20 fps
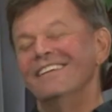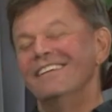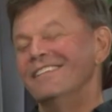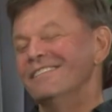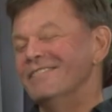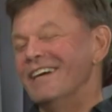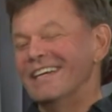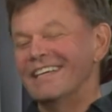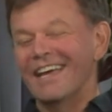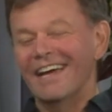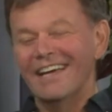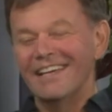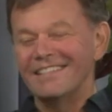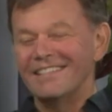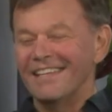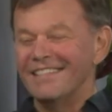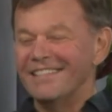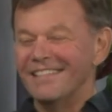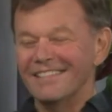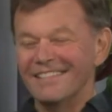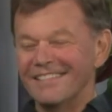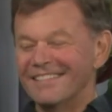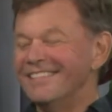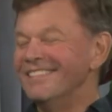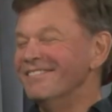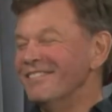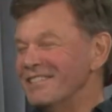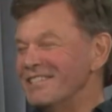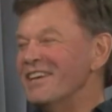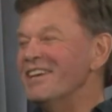my gosh,
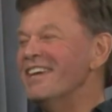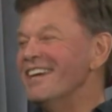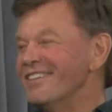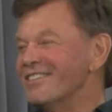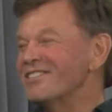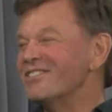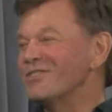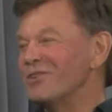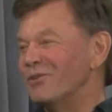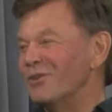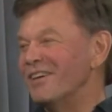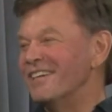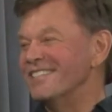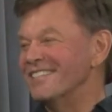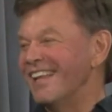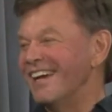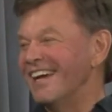when you hear stories like that.